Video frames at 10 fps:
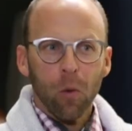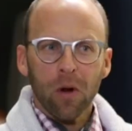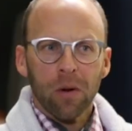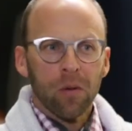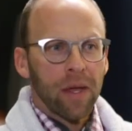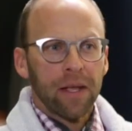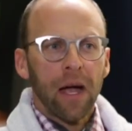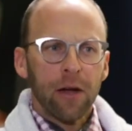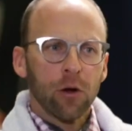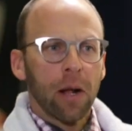Or like
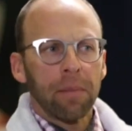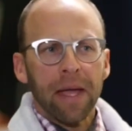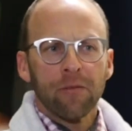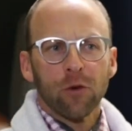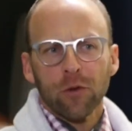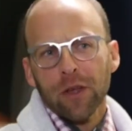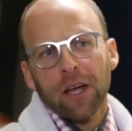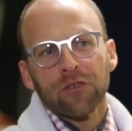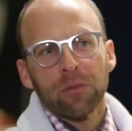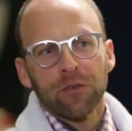I heard I'm paying for the
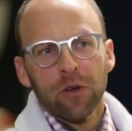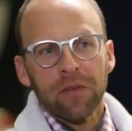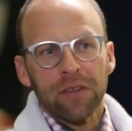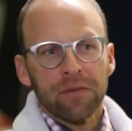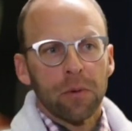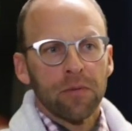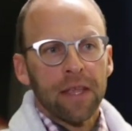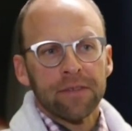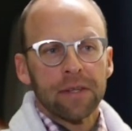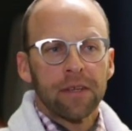customer service. Well,
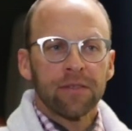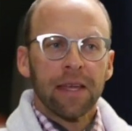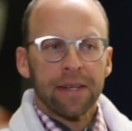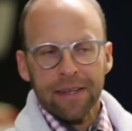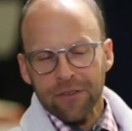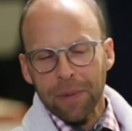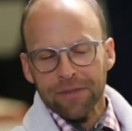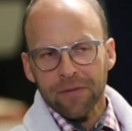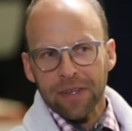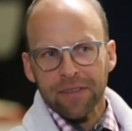isn't that an
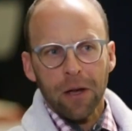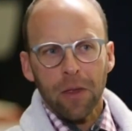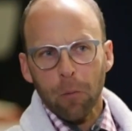expensive Xcel?